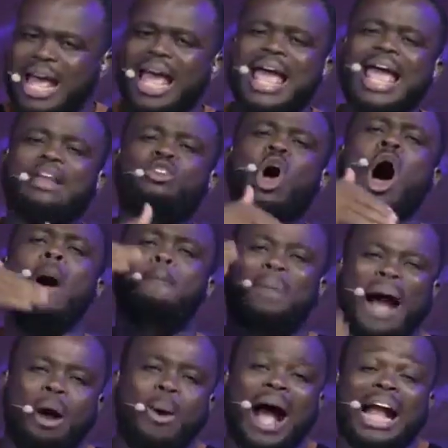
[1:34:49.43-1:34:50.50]
No power
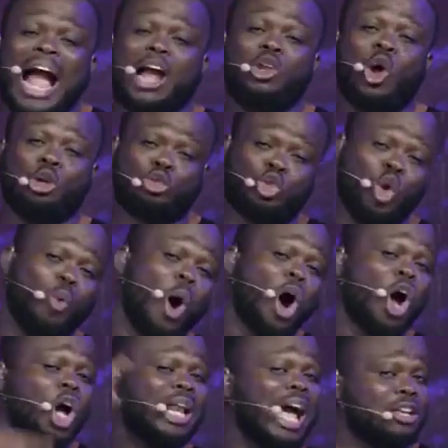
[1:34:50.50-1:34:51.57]
can undo what God
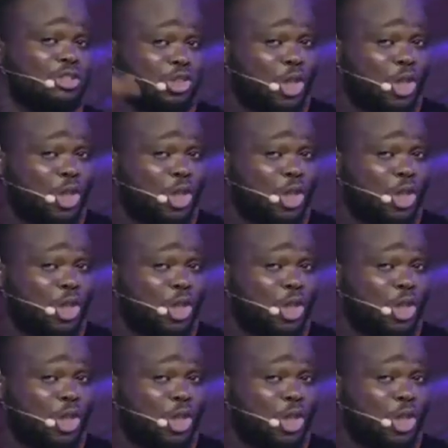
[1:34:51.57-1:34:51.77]
has done.